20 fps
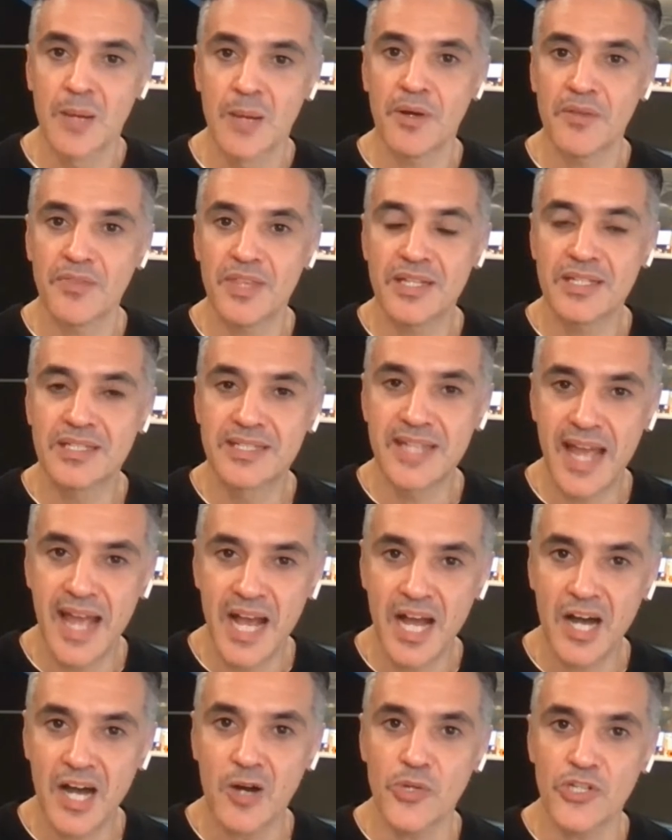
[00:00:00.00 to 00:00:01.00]
but the
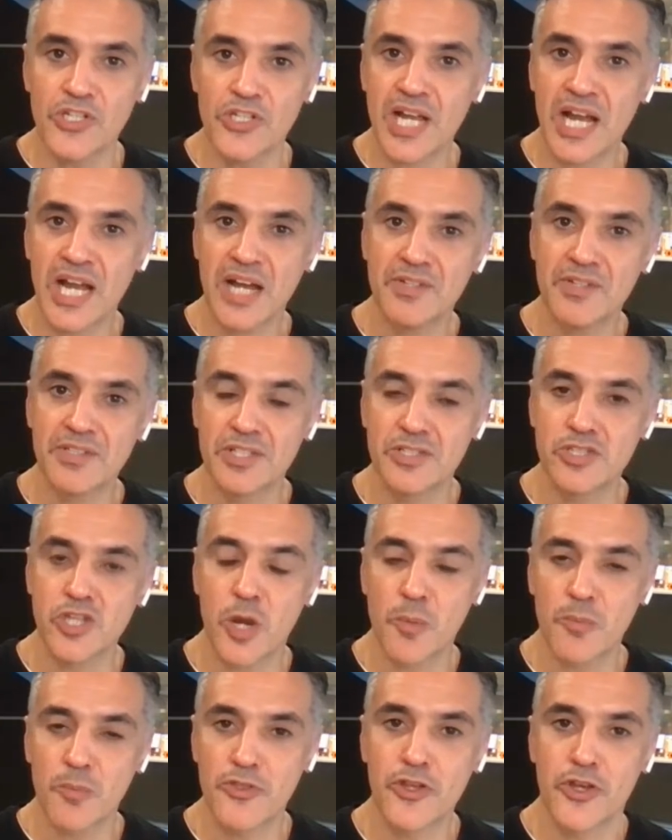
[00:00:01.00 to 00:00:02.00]
Dow, which covers the
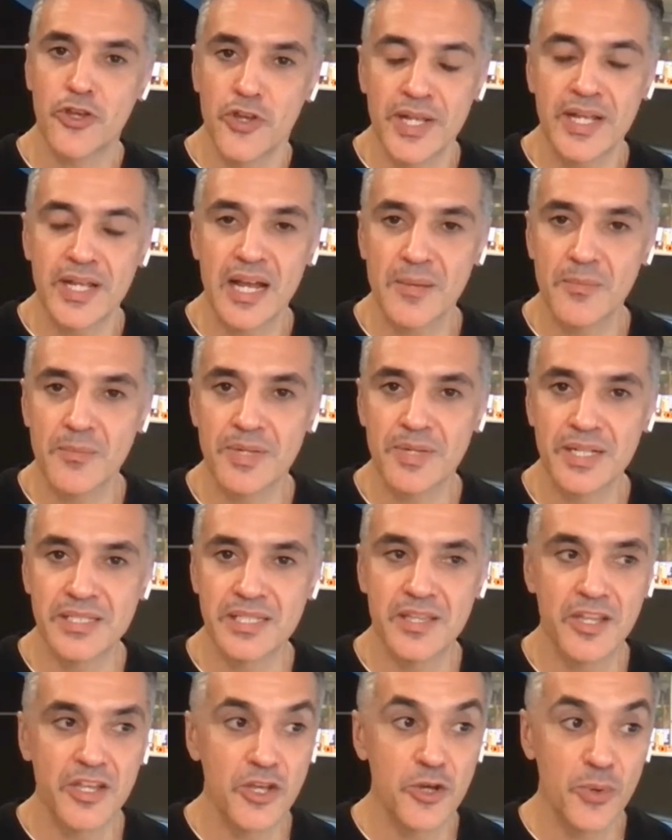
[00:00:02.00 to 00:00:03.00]
top 30 companies
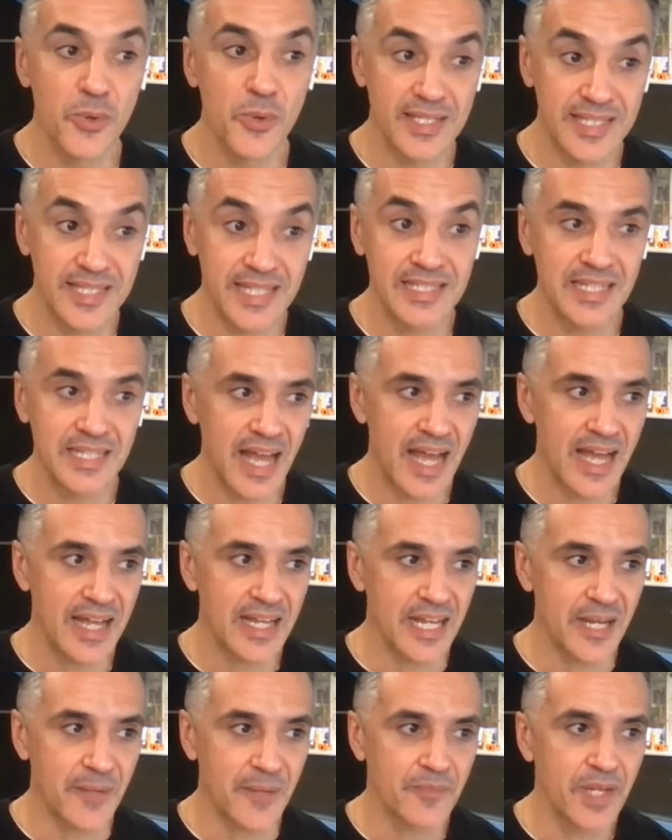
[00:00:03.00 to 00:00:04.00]
in the US, is
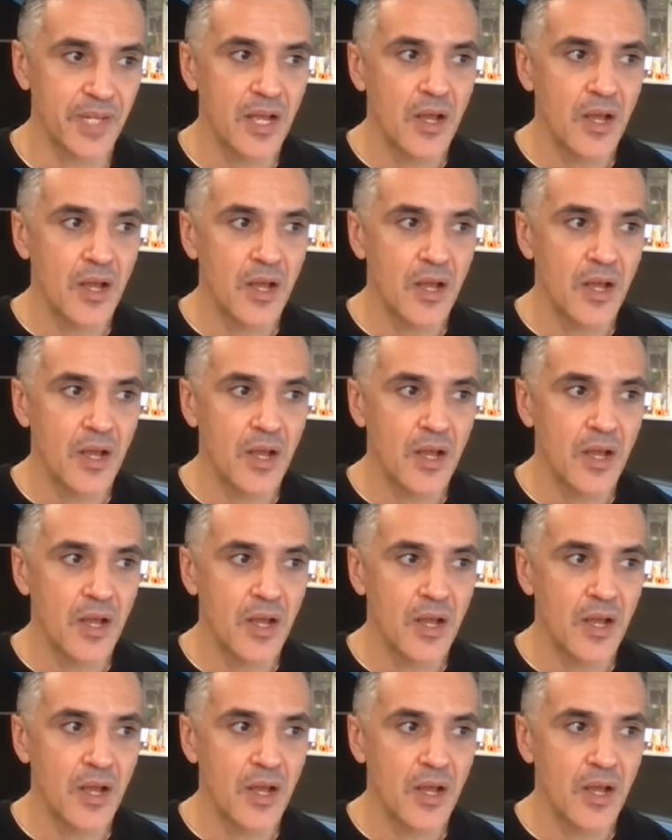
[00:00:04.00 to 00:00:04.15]
lagging.